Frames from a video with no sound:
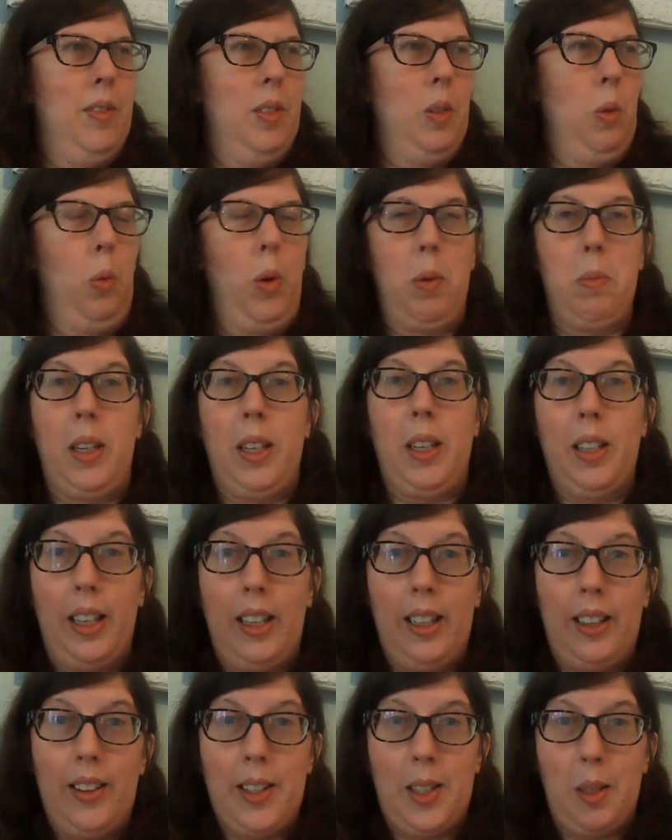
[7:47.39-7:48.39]
women
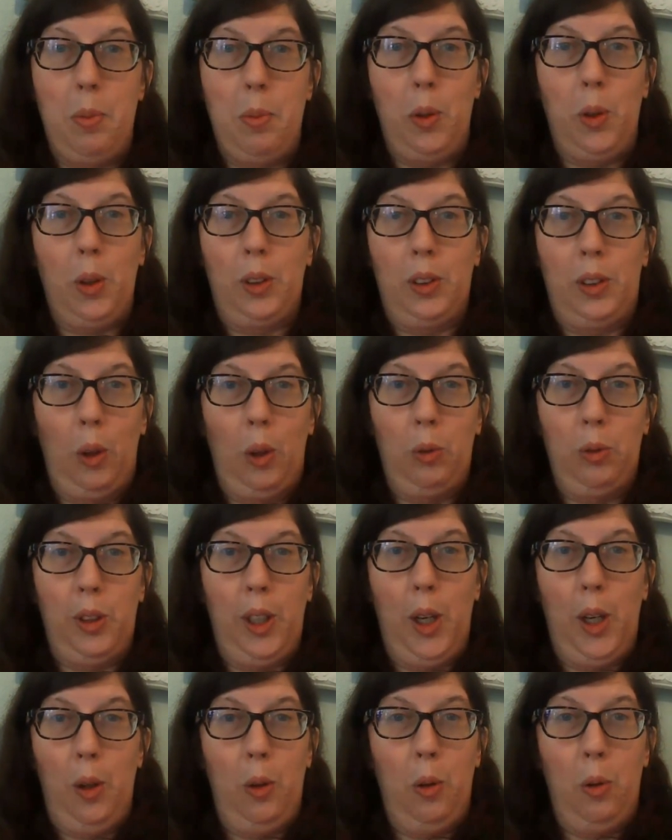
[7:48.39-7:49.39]
in this book don't
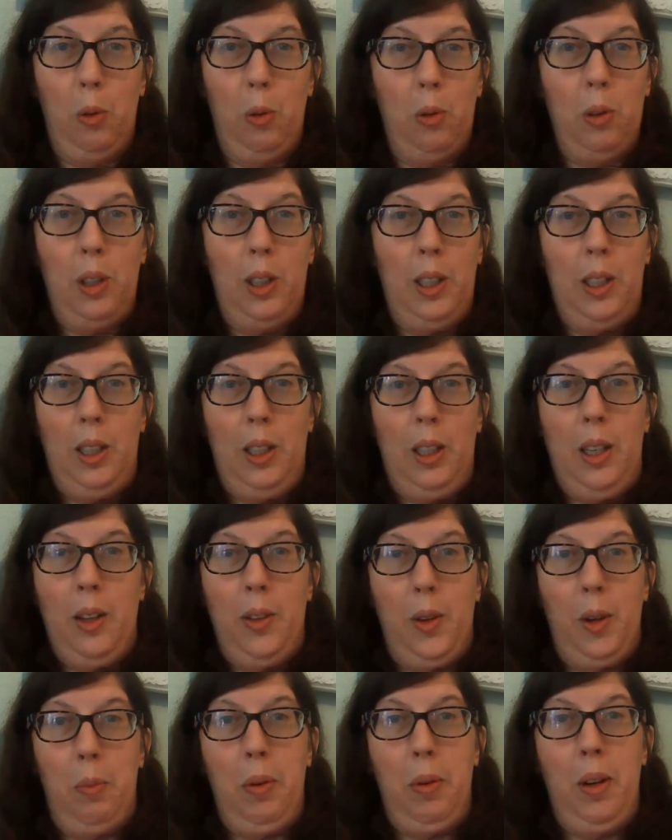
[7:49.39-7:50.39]
know
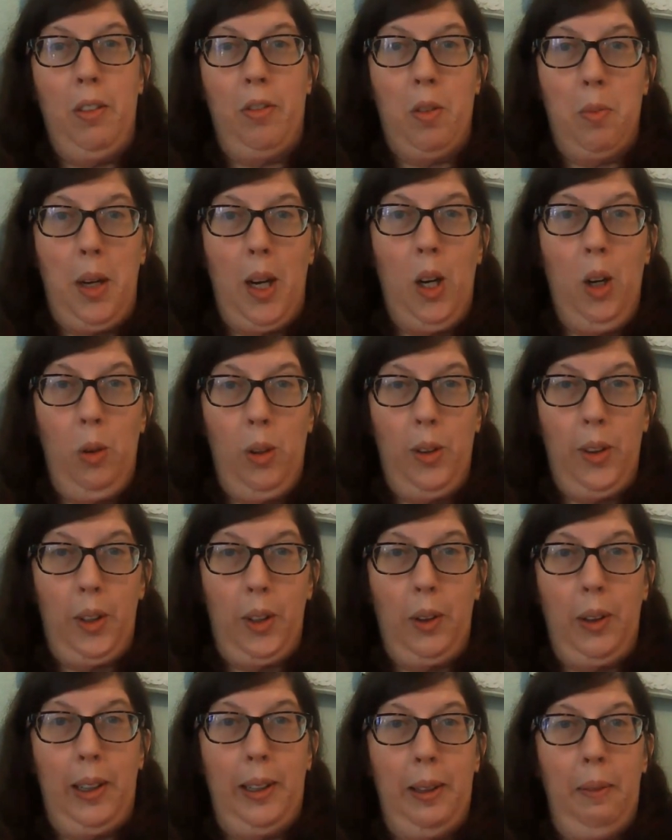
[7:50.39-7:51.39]
their butt from a hole in the
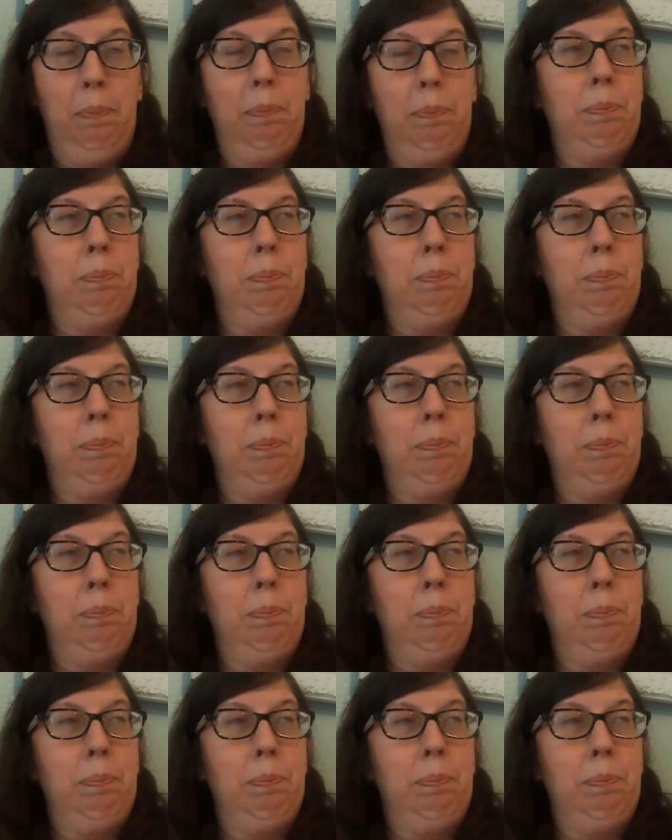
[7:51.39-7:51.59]
ground.